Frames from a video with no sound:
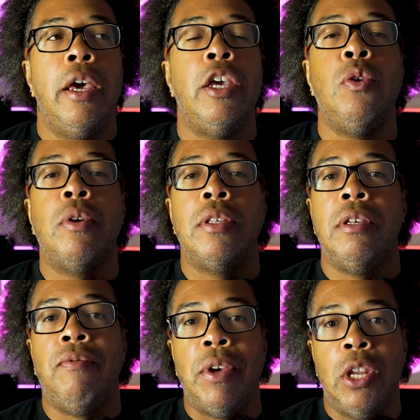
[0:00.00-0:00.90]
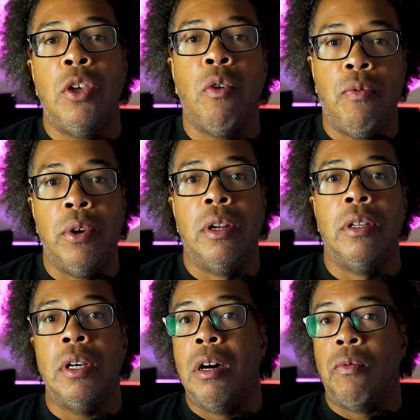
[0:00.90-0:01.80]
and you can see video
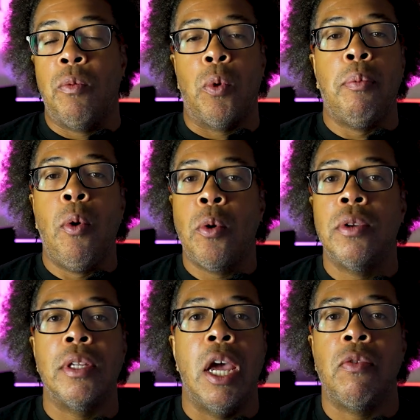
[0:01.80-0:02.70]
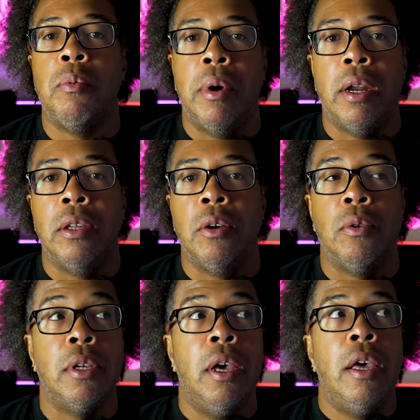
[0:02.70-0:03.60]
footage of reporters and everybody
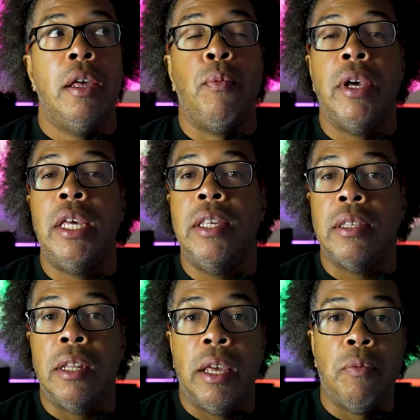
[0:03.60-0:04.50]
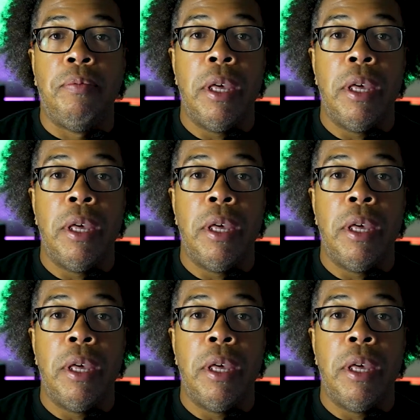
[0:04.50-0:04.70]
else when he's they,